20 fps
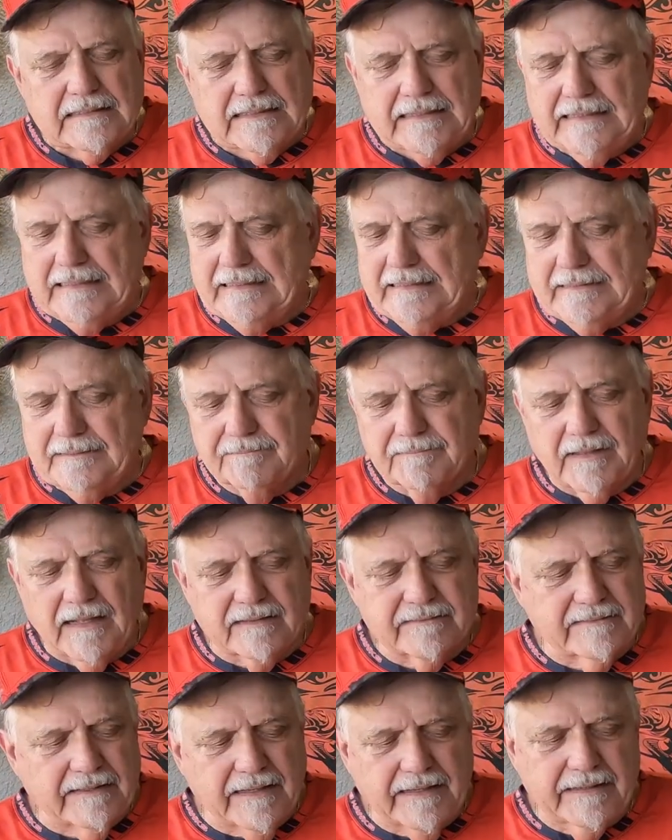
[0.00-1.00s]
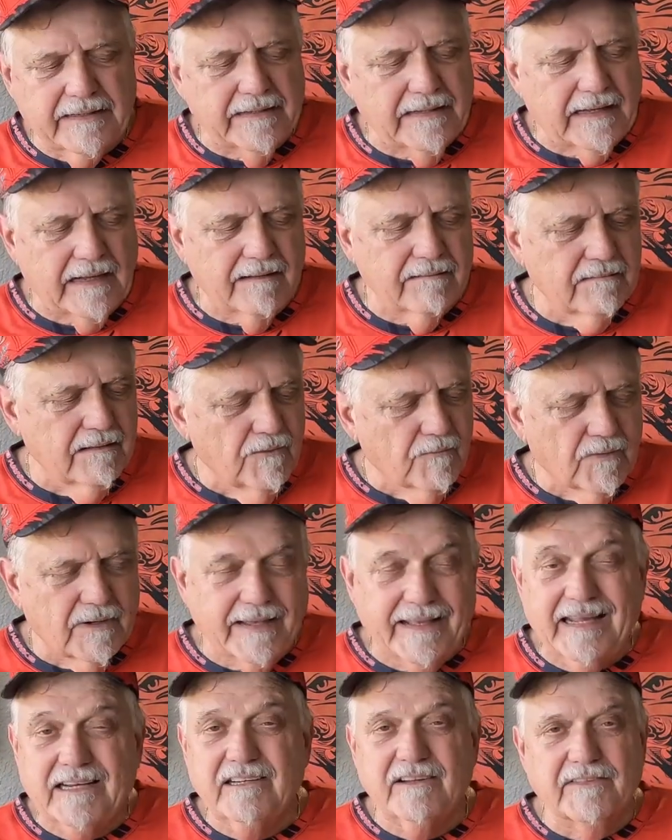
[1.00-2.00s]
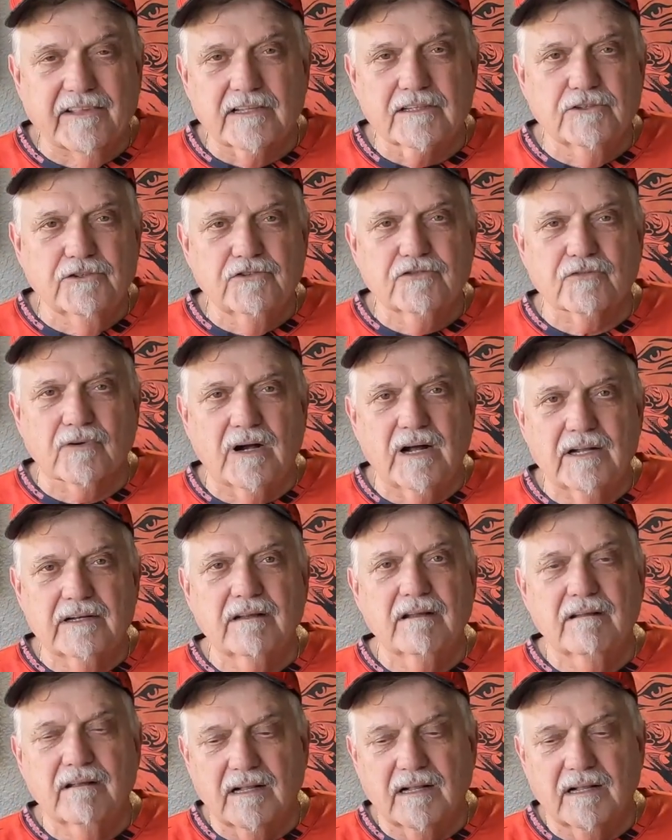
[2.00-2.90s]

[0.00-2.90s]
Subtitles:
I'll tell you, when I get to the loose rod,